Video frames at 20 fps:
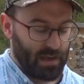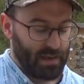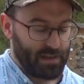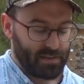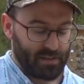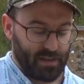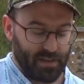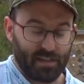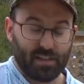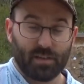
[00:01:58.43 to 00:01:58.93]
it
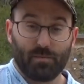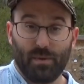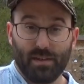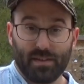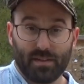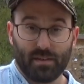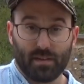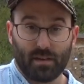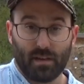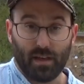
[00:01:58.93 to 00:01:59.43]
said
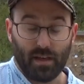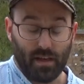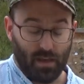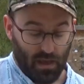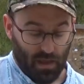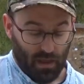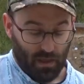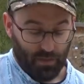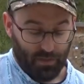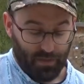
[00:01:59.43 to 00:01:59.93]
explicitly
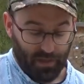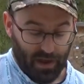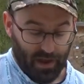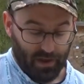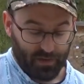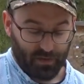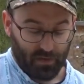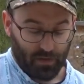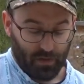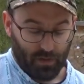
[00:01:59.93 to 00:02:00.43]

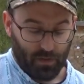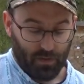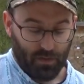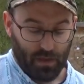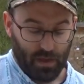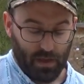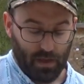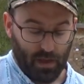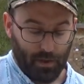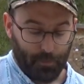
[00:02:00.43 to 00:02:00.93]
that
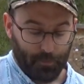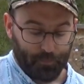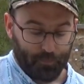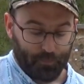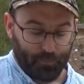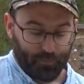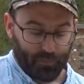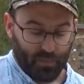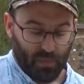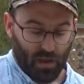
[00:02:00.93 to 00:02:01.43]
the
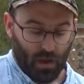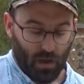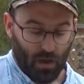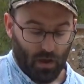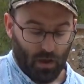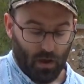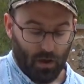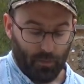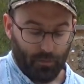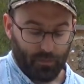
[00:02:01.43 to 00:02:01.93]

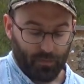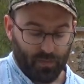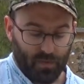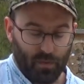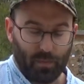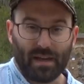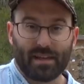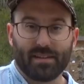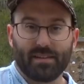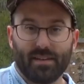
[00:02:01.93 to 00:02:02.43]

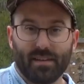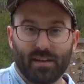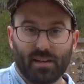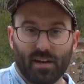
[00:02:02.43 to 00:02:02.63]
magazine